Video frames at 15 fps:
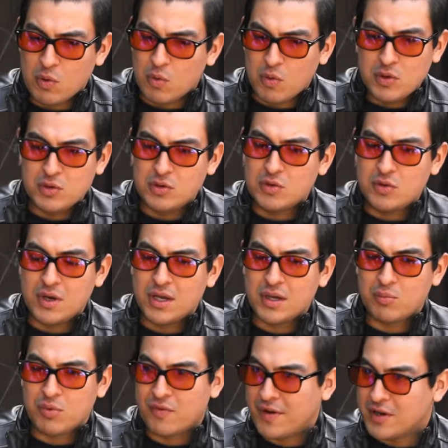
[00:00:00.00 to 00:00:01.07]
What were you
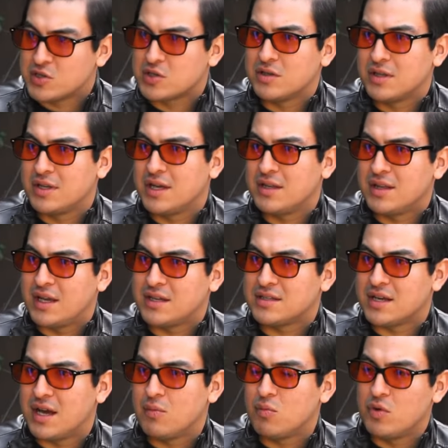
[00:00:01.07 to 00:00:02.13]
doing professionally at
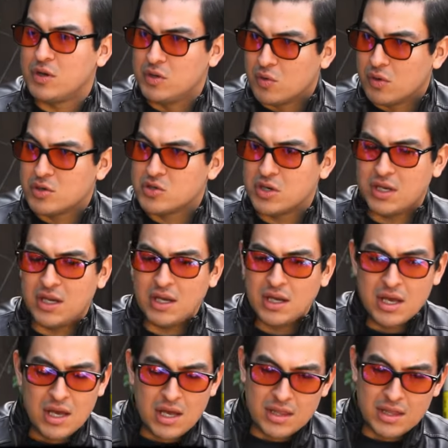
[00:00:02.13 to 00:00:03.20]
that time when you were
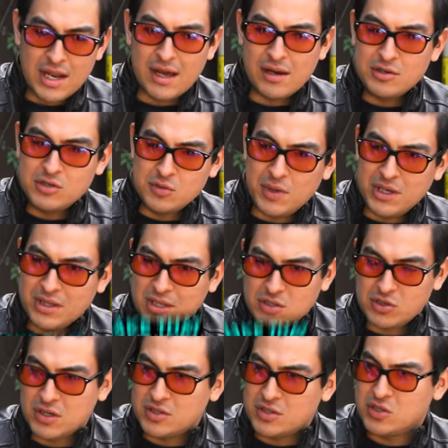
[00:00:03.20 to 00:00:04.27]
drinking? And how did you
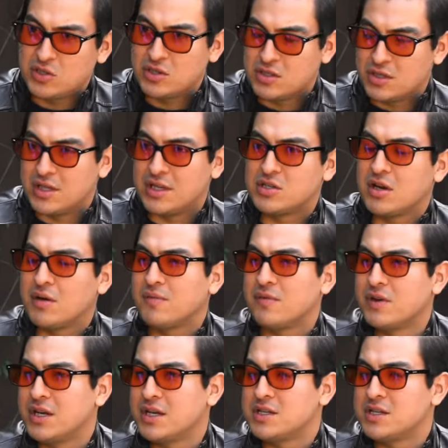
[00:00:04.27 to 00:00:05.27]
make that transition to that job for